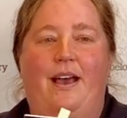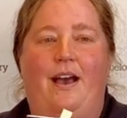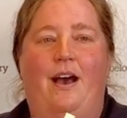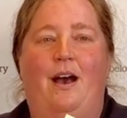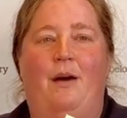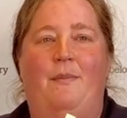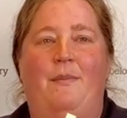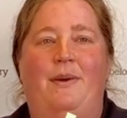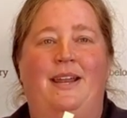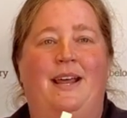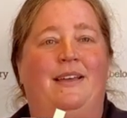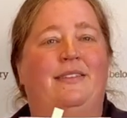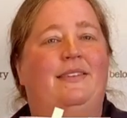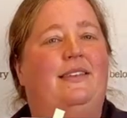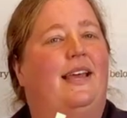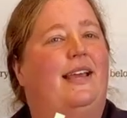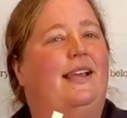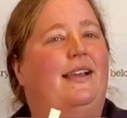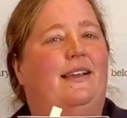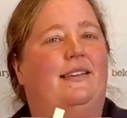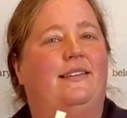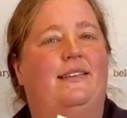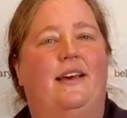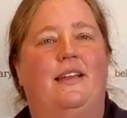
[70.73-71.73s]
Um, and
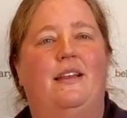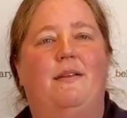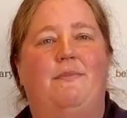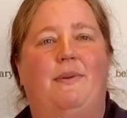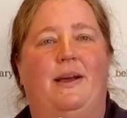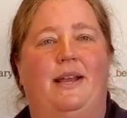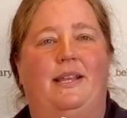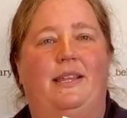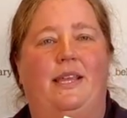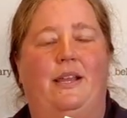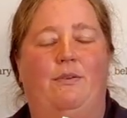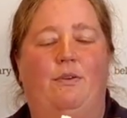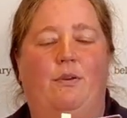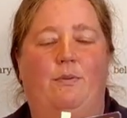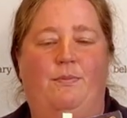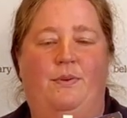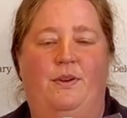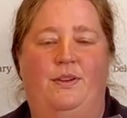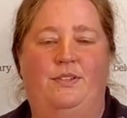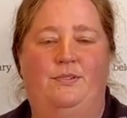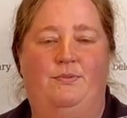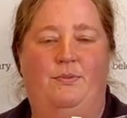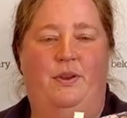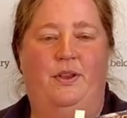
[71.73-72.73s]
unlike a lot of bilingual
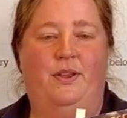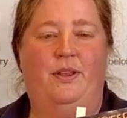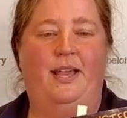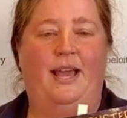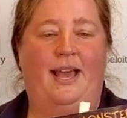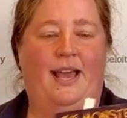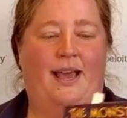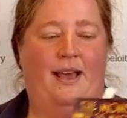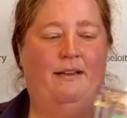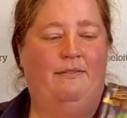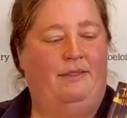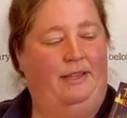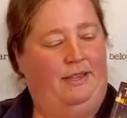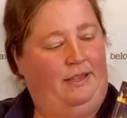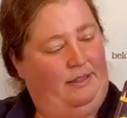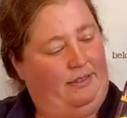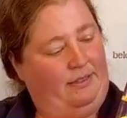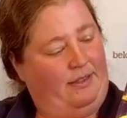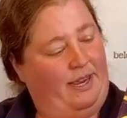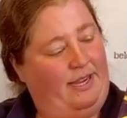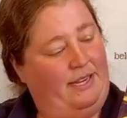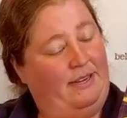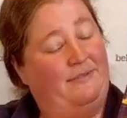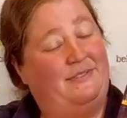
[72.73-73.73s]
books where you'll have like
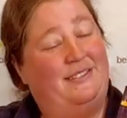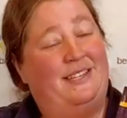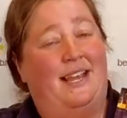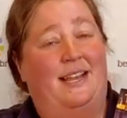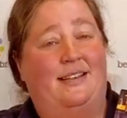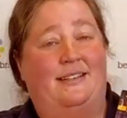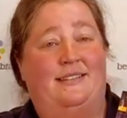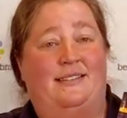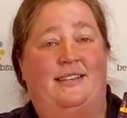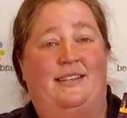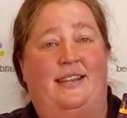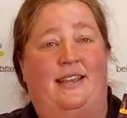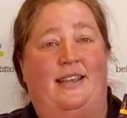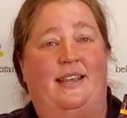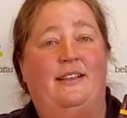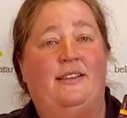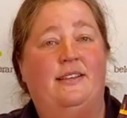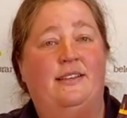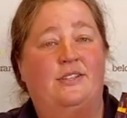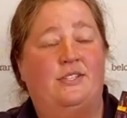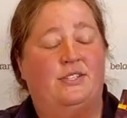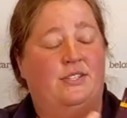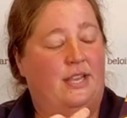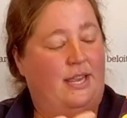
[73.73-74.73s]
a line of text in
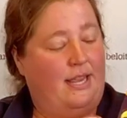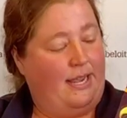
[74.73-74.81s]
English